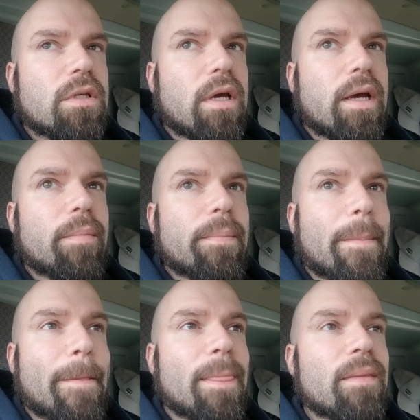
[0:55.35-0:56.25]

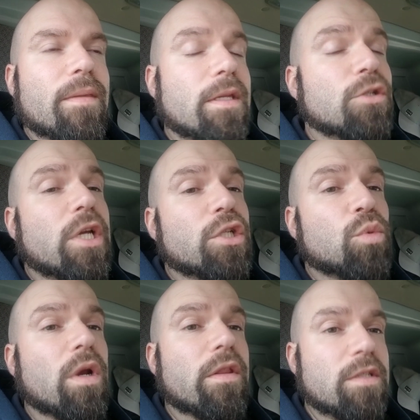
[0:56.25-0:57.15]
They did change
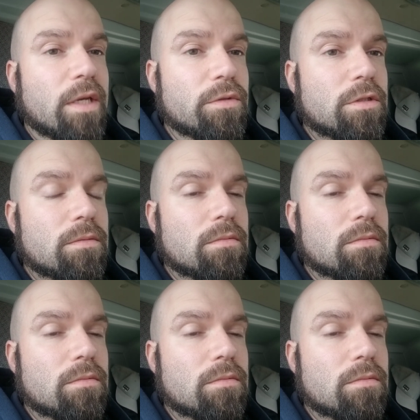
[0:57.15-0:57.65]
one of the sounds.